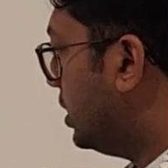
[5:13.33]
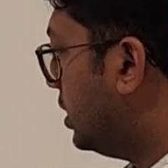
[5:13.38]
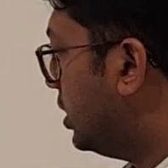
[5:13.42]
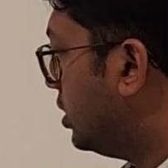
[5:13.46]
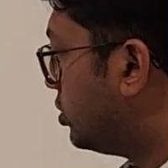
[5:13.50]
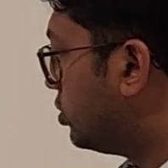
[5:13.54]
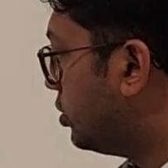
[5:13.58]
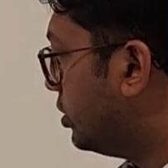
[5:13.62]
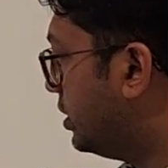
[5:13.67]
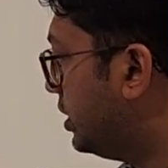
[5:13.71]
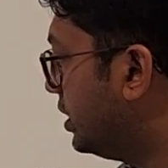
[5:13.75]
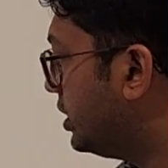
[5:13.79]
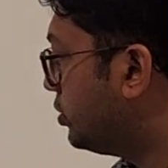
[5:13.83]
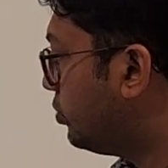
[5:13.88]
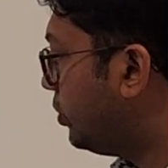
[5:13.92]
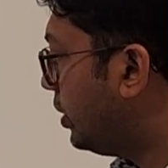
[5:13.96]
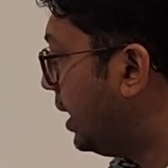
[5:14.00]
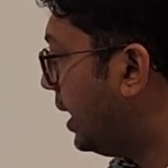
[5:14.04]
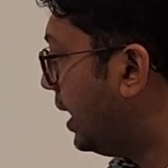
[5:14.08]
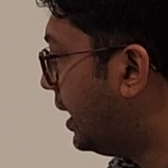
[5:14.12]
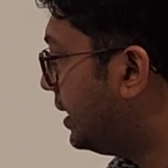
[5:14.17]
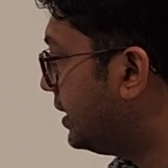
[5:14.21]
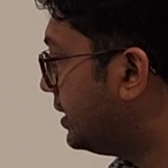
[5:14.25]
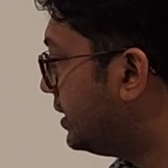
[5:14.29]
So this will
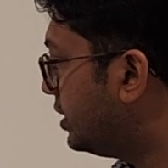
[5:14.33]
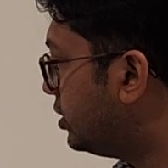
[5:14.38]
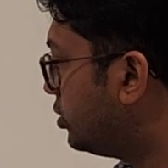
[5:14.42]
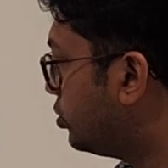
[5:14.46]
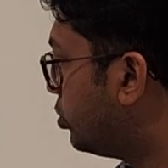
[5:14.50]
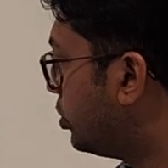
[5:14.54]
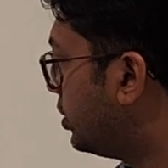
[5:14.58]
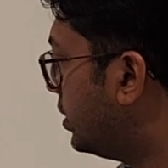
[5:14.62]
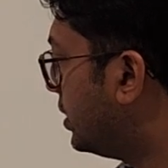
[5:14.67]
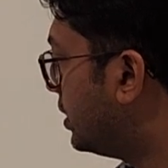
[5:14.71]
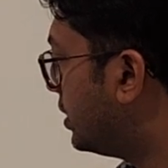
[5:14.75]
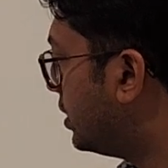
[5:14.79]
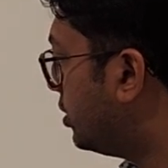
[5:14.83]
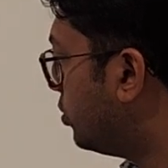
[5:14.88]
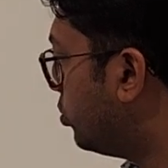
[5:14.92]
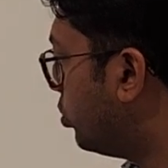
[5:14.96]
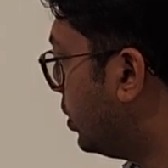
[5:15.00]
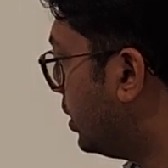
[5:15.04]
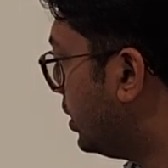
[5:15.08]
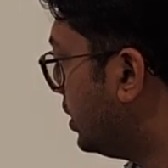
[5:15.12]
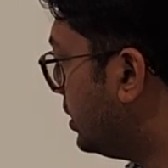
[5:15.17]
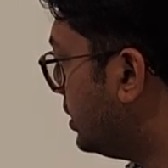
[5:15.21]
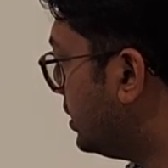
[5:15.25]
add these two, return 1.